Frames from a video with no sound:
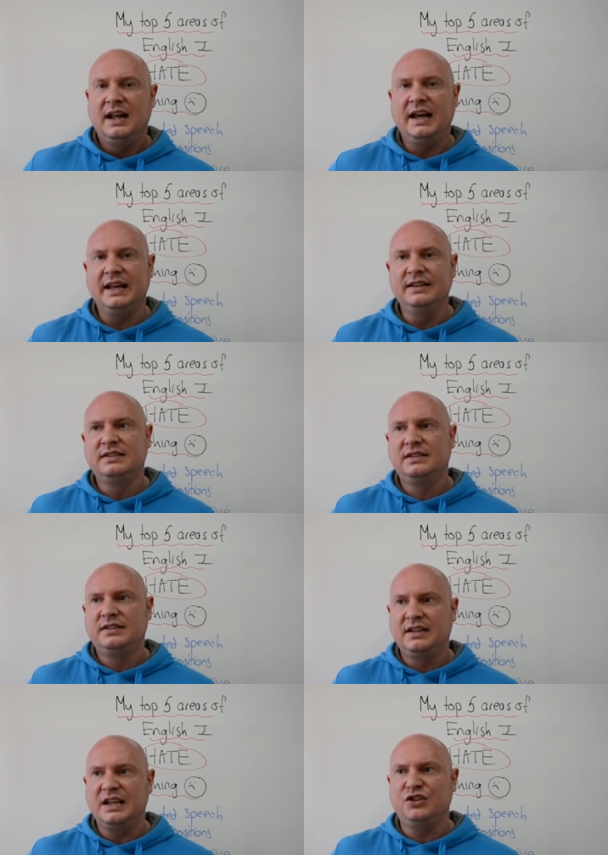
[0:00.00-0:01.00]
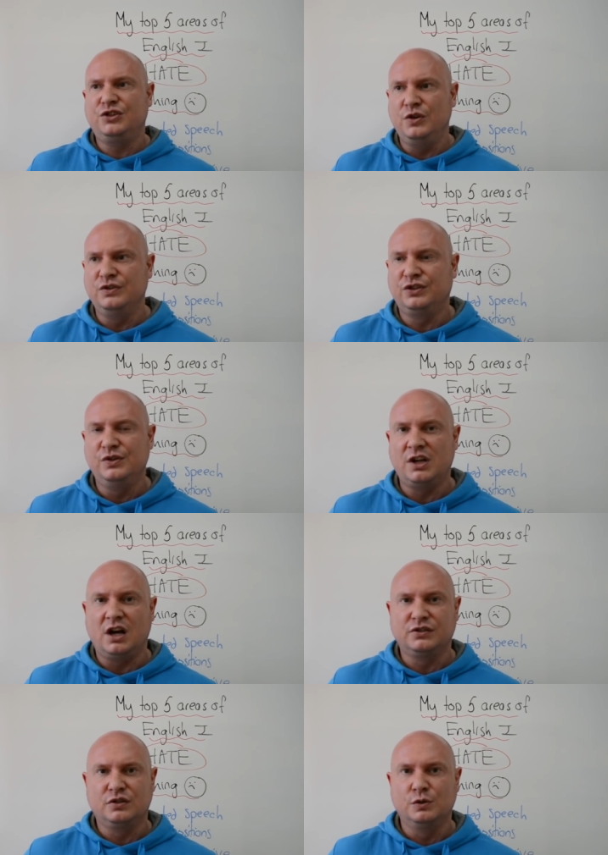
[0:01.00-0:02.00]
And to get students to use
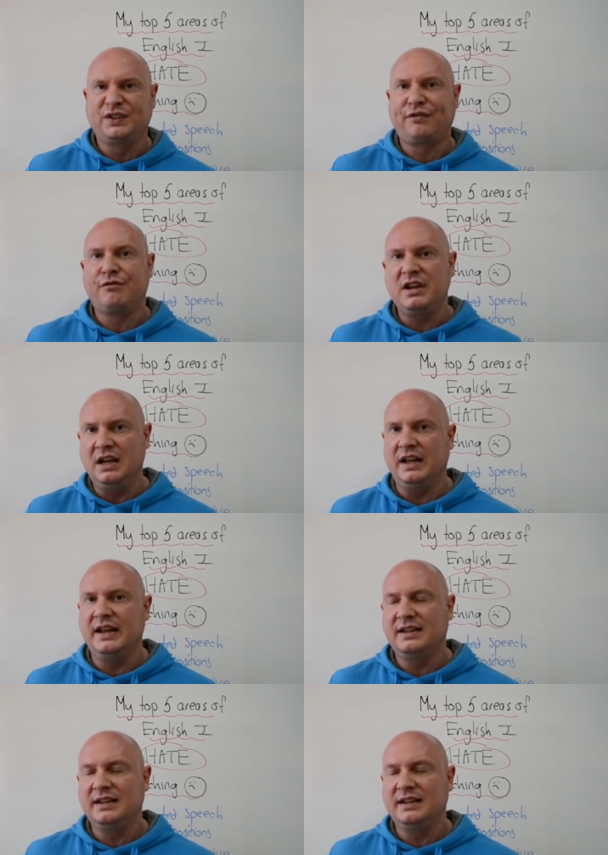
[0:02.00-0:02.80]
articles freely,